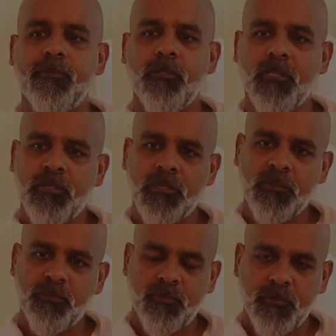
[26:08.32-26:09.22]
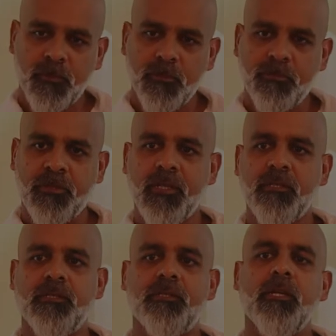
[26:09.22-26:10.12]
Religious
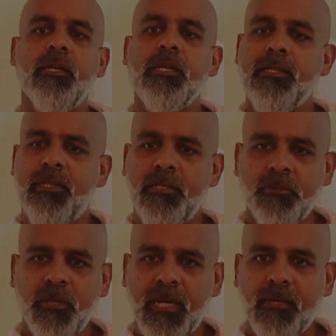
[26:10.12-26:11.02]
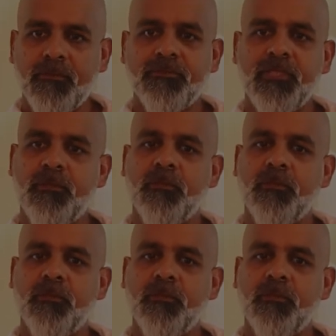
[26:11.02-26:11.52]
prayers, they do help,